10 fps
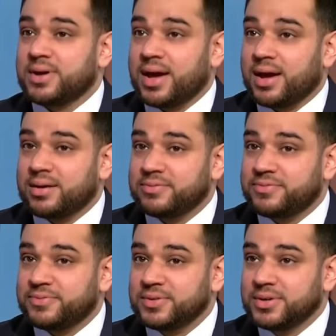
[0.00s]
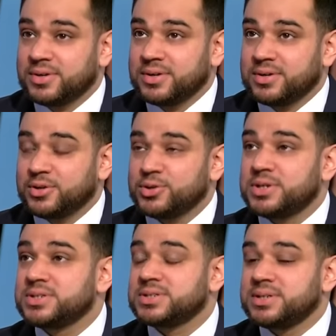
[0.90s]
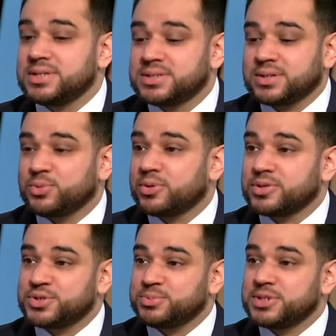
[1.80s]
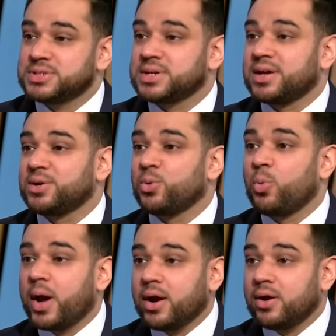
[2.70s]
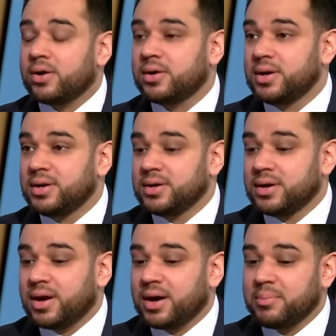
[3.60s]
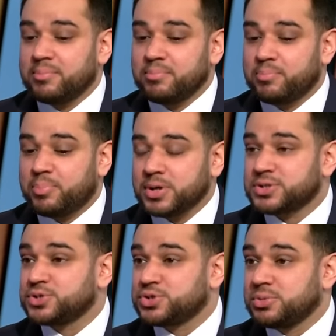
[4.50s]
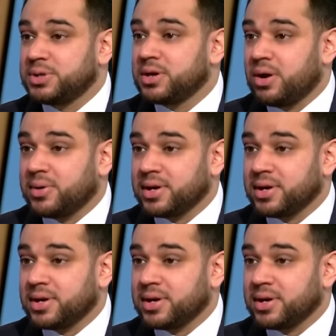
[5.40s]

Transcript: have, you know, he's not the one that should be deciding where buses should be going.